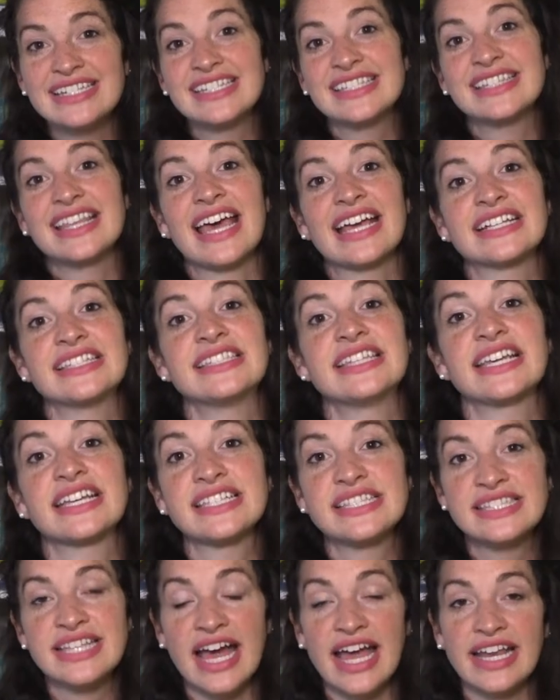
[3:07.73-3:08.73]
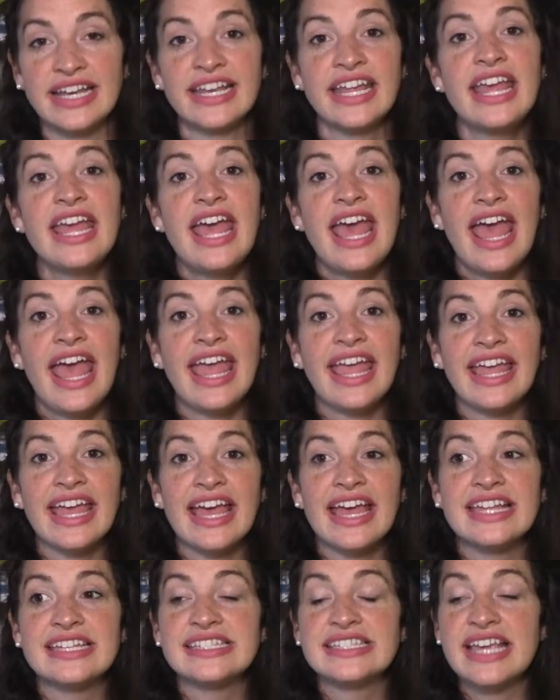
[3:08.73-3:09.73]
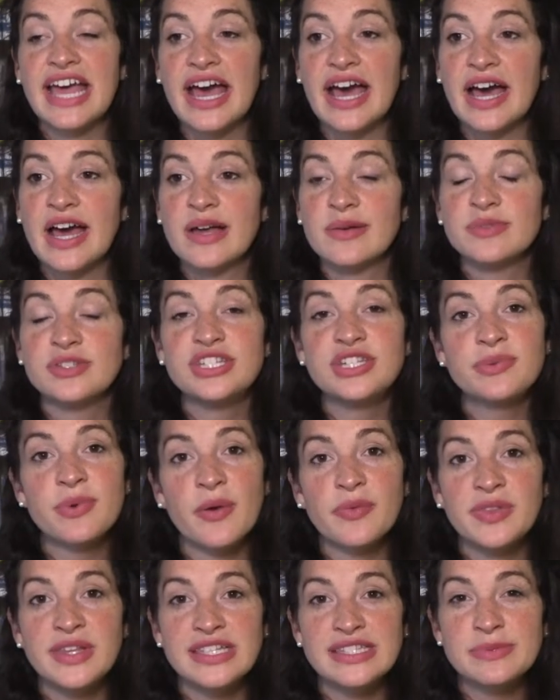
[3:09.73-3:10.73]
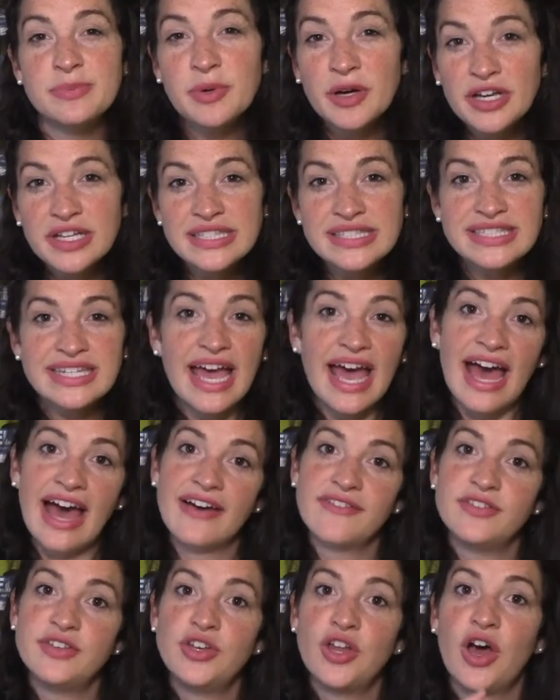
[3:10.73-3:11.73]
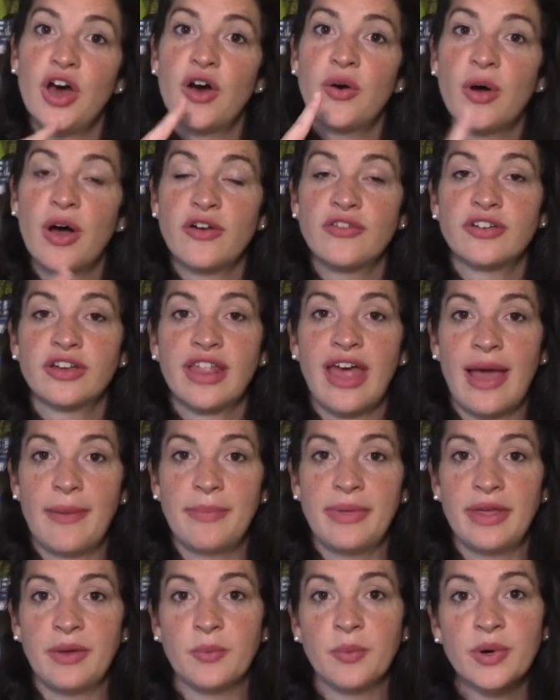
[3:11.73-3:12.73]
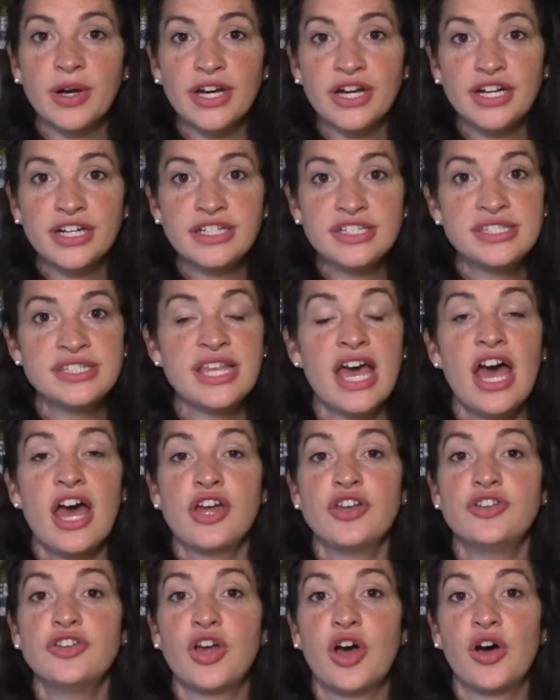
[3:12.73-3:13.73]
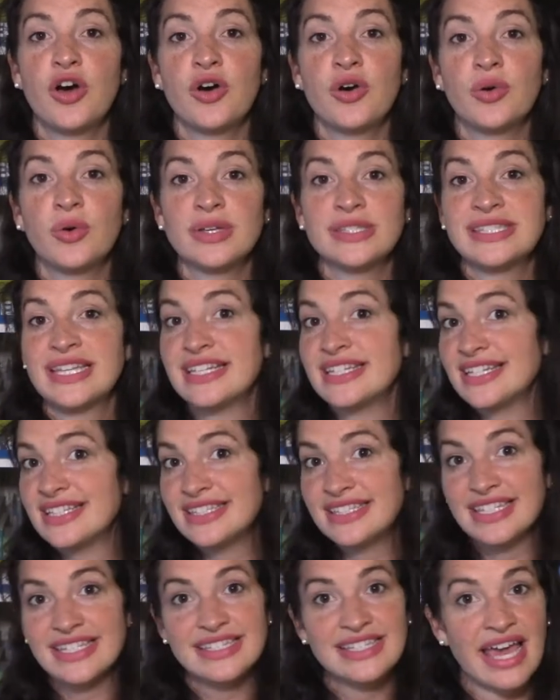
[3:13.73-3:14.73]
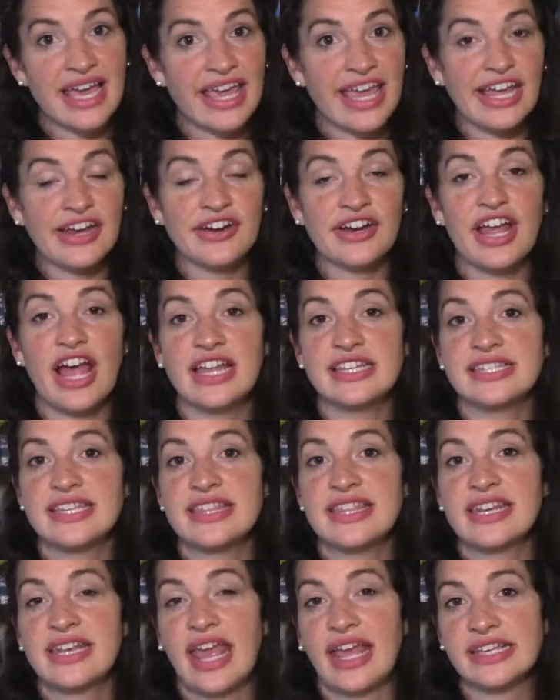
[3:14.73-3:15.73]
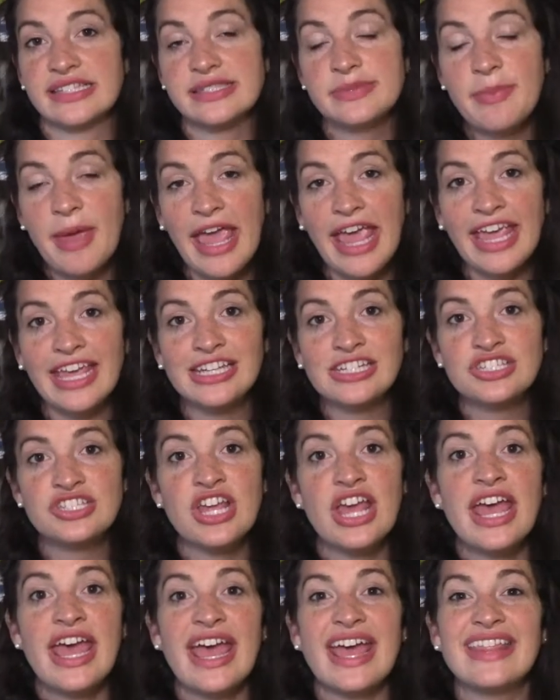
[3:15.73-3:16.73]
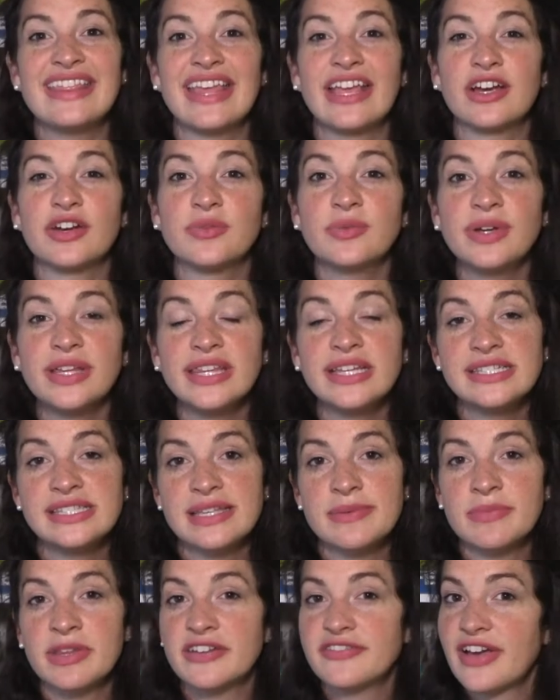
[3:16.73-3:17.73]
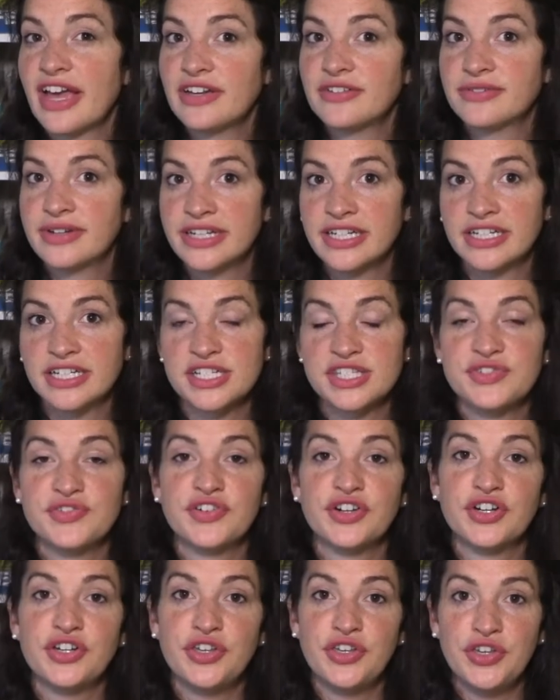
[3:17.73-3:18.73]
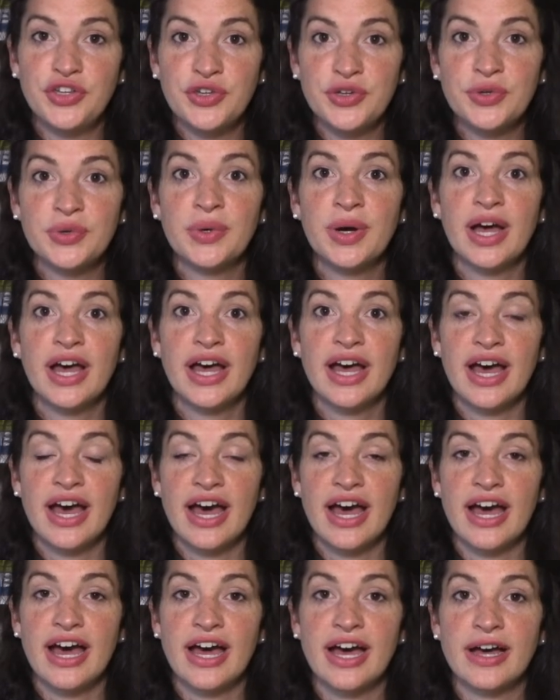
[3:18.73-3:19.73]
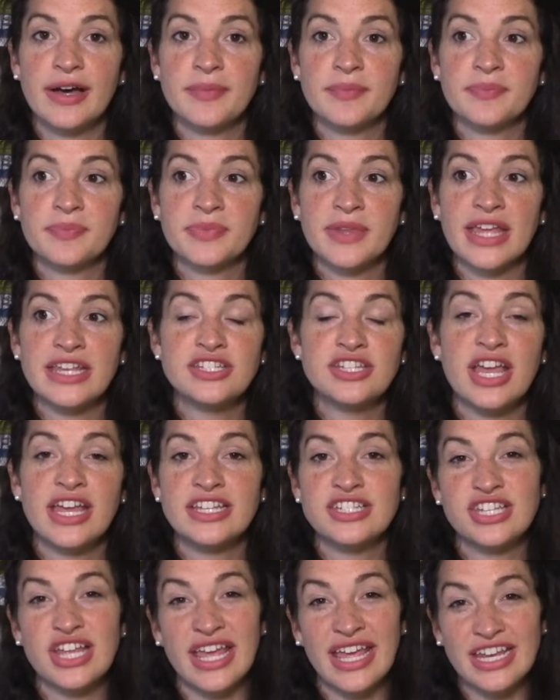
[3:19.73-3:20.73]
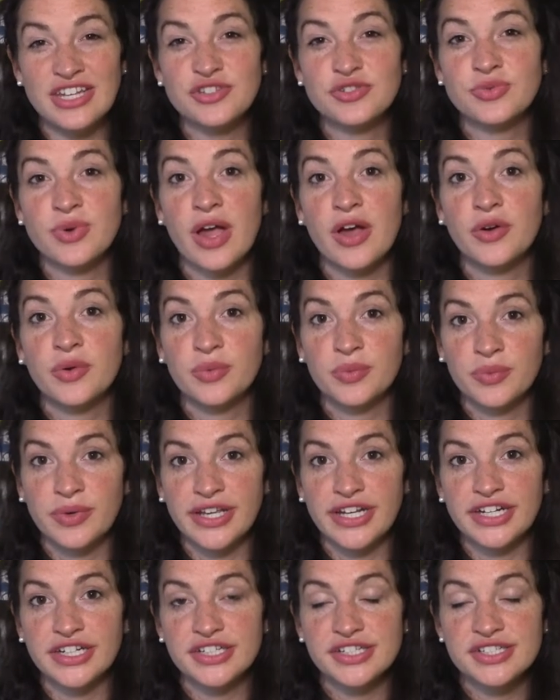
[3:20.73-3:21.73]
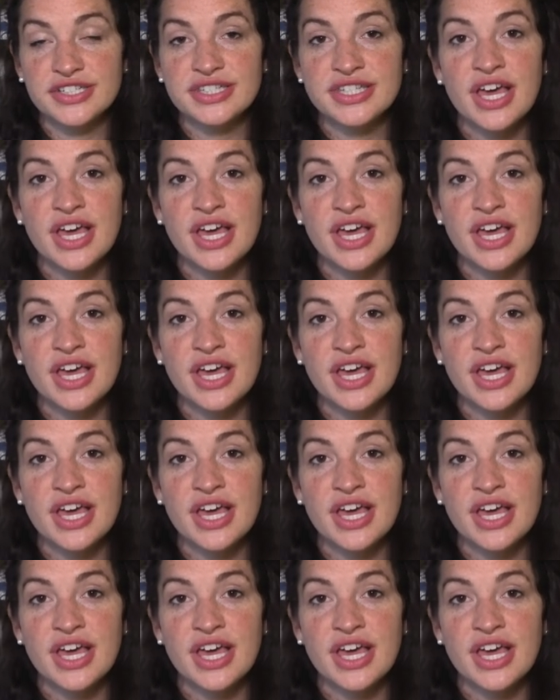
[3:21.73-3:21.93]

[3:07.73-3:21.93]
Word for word: a dyslexic son and um, she wrote these books to have no overlapping words, no sentences that carry on to the next page, and they are really simplified readers for new um, and, intro readers.